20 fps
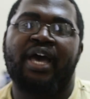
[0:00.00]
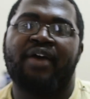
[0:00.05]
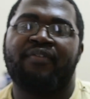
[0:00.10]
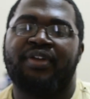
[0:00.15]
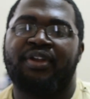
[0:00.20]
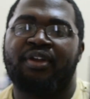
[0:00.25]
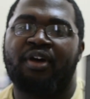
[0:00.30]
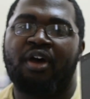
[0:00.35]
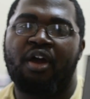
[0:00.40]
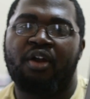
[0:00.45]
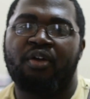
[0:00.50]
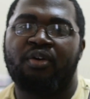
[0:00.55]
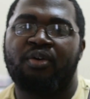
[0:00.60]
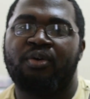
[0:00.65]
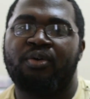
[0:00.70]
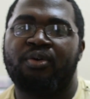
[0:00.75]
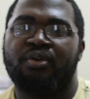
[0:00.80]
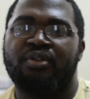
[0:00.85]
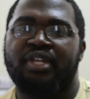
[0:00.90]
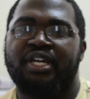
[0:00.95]
an
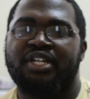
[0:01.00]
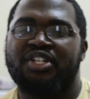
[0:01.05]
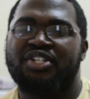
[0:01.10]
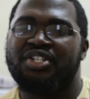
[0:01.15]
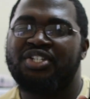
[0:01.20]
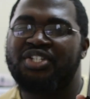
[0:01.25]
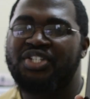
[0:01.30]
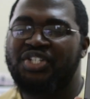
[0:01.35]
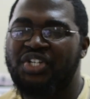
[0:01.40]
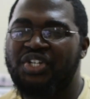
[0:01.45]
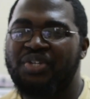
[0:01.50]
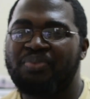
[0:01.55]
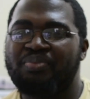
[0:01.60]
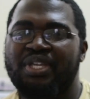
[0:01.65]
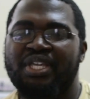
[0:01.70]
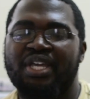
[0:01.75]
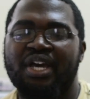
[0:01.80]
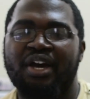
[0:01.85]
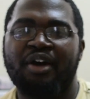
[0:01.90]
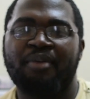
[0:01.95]
article that should
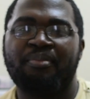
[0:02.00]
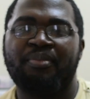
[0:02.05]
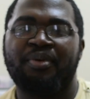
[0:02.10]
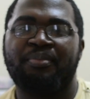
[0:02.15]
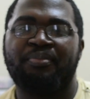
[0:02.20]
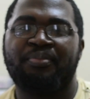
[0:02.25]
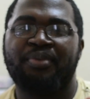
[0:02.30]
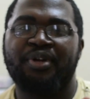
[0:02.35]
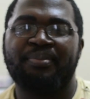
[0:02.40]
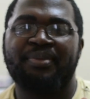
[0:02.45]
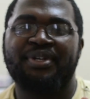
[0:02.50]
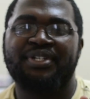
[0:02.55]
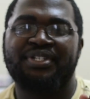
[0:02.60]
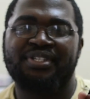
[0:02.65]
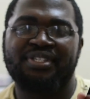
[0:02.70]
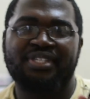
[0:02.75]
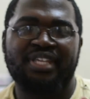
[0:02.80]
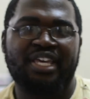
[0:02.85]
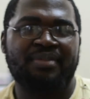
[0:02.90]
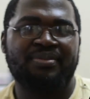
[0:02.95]
be up pretty much the
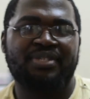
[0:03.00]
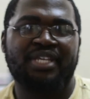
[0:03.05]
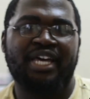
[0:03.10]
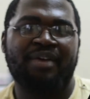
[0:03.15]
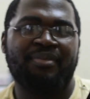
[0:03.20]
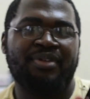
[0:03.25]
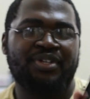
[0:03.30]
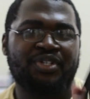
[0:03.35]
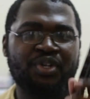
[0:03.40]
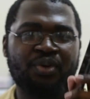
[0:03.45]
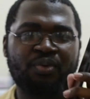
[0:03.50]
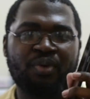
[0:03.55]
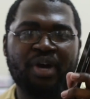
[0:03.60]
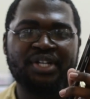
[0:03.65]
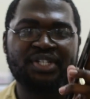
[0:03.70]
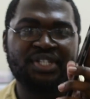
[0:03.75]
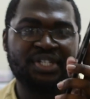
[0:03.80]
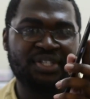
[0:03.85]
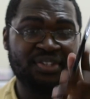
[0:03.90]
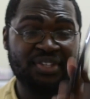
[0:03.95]
same time as you're
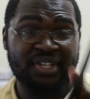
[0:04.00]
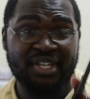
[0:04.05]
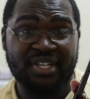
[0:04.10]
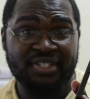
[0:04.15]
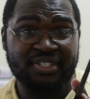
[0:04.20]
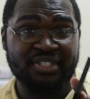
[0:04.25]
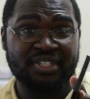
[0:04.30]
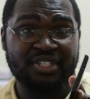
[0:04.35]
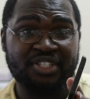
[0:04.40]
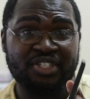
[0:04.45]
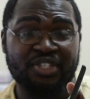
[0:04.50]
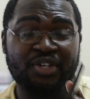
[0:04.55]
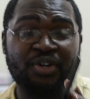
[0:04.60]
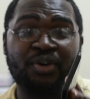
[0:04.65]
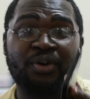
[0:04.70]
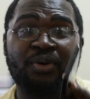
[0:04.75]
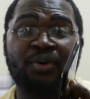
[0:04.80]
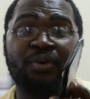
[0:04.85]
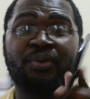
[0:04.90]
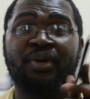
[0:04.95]
watching this.
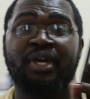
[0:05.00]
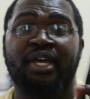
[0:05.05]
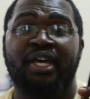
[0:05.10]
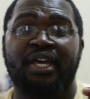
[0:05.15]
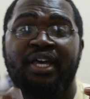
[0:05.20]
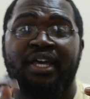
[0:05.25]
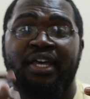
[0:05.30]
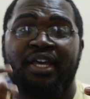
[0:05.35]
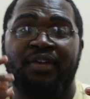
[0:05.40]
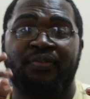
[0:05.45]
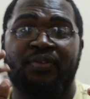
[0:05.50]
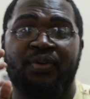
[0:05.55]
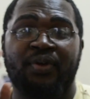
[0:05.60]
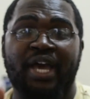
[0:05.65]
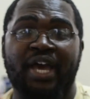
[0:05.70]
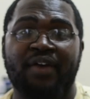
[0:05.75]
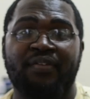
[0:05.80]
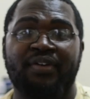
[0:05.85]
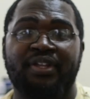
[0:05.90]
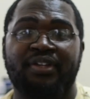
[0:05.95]
So if you
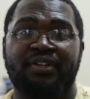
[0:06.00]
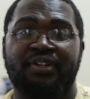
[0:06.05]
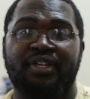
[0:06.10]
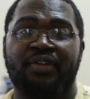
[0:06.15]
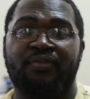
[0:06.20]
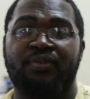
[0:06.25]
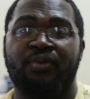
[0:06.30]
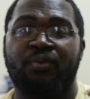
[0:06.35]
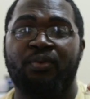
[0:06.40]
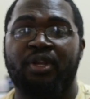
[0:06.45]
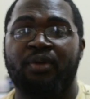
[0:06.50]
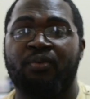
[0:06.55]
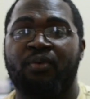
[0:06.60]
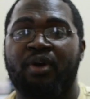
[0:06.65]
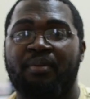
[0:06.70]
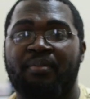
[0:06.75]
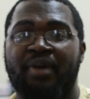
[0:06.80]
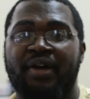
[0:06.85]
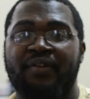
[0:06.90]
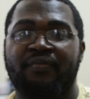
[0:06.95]
really
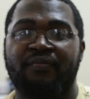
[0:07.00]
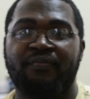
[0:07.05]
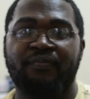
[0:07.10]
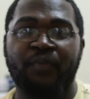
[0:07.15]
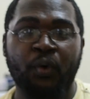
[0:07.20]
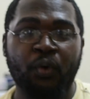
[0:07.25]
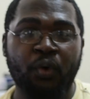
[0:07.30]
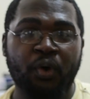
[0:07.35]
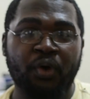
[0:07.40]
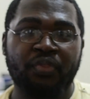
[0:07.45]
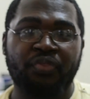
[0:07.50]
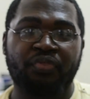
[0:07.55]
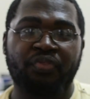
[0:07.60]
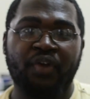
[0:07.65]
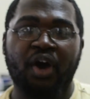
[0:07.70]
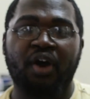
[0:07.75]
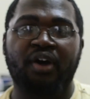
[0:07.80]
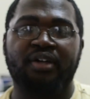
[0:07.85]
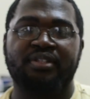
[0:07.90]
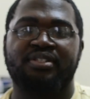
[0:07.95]
want my full
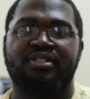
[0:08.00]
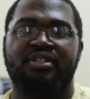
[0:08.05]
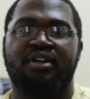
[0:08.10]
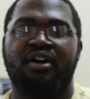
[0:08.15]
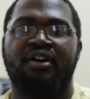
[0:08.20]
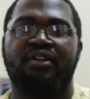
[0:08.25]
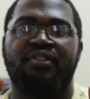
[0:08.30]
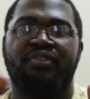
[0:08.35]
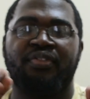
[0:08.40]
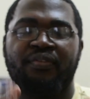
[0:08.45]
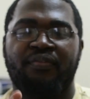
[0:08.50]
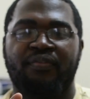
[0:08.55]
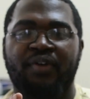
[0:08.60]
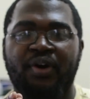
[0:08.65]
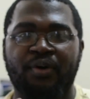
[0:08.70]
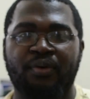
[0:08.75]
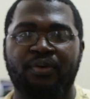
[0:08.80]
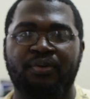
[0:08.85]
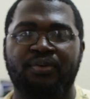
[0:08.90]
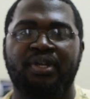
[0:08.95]
thoughts on the
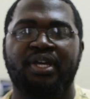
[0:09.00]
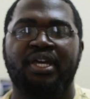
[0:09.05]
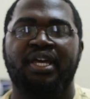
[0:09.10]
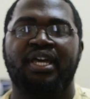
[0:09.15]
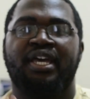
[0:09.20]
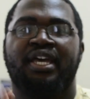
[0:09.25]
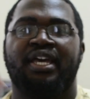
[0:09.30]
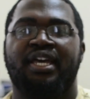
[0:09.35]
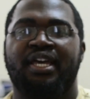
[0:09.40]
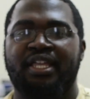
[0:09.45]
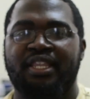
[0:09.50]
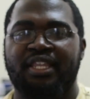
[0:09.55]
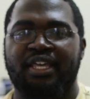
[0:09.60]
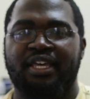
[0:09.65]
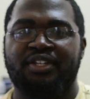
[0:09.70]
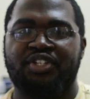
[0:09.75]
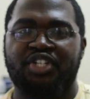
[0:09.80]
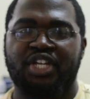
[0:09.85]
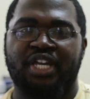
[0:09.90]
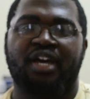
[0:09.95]
phone,
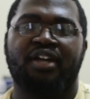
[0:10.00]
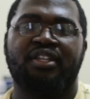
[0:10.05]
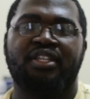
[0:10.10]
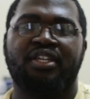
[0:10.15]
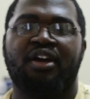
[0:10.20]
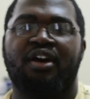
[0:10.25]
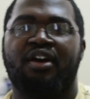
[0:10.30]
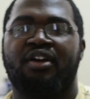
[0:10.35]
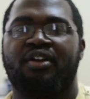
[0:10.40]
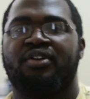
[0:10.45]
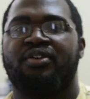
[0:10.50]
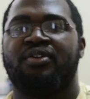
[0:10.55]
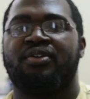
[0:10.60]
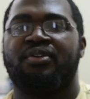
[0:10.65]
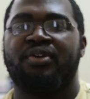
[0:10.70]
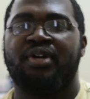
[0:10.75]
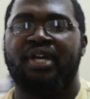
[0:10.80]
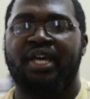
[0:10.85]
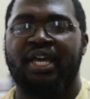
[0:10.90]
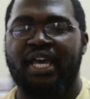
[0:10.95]
then check out the
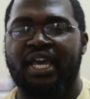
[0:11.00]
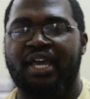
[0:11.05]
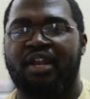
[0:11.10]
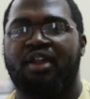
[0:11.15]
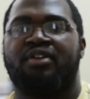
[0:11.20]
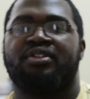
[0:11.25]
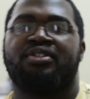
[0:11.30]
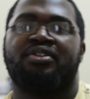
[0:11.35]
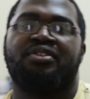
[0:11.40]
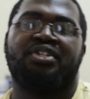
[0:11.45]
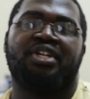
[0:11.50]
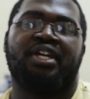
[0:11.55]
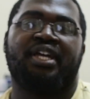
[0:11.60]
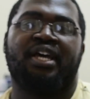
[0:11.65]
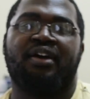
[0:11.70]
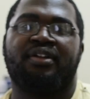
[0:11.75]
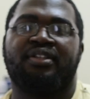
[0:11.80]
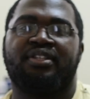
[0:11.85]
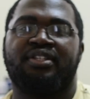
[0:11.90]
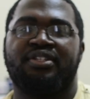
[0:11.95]
article and also check
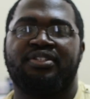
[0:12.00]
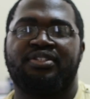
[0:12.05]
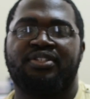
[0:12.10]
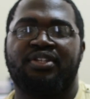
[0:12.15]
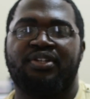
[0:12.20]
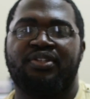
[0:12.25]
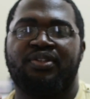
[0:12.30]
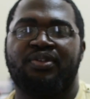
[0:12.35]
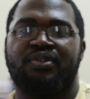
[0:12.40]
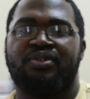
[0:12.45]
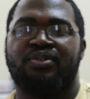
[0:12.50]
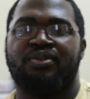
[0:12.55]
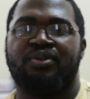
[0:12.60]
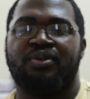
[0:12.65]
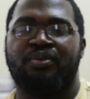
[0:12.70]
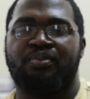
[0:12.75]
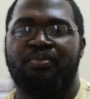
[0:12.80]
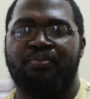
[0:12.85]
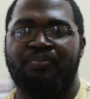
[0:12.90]
out this YouTube